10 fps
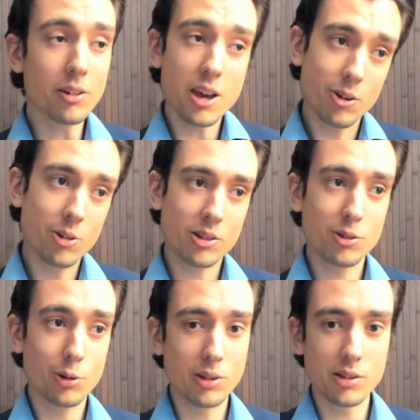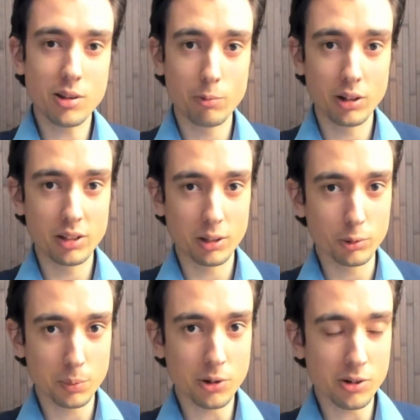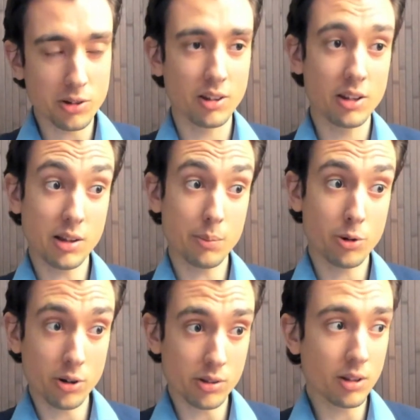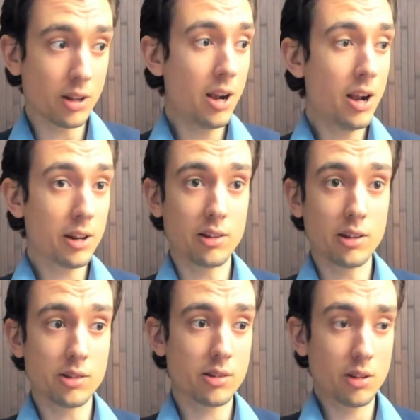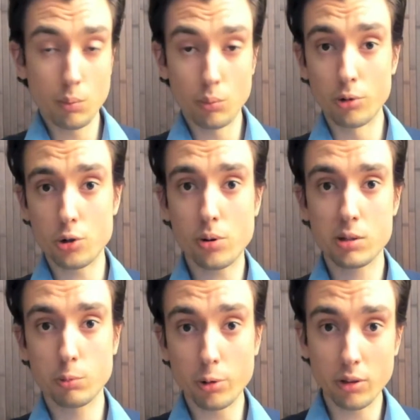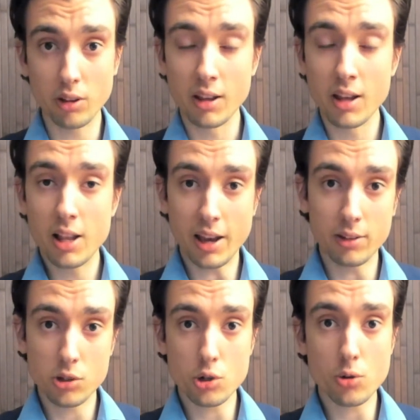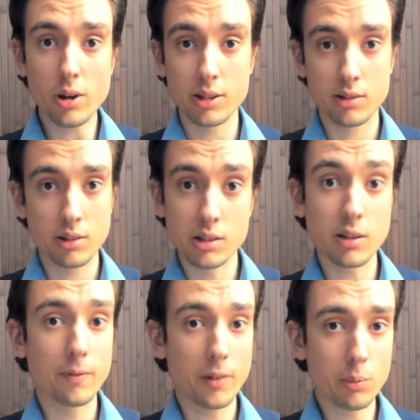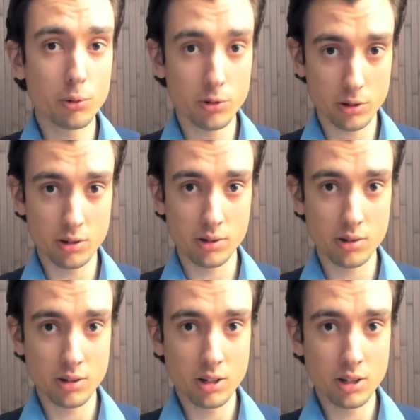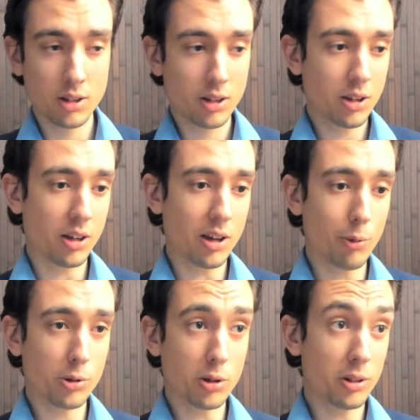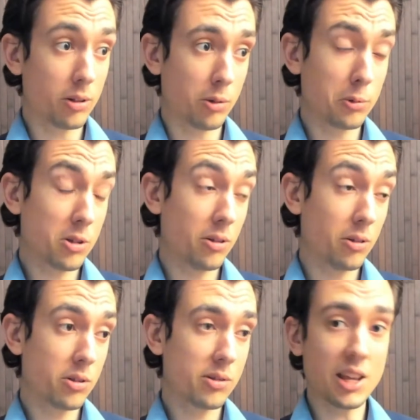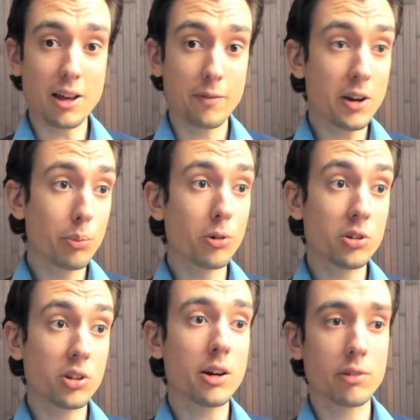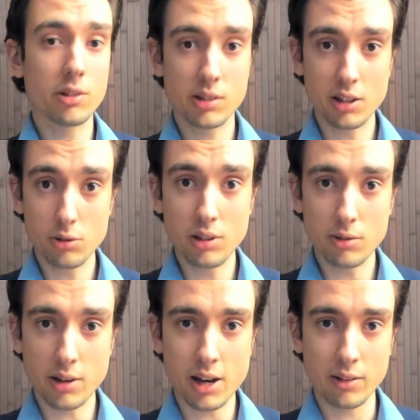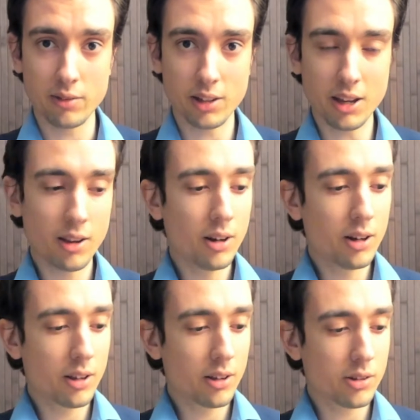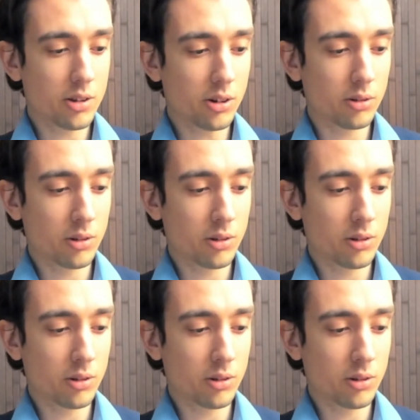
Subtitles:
good, so this is a well-networked person. It's a person that is more trustworthy. And trust is a very important, I would also say a very important currency that you need to have, okay? So,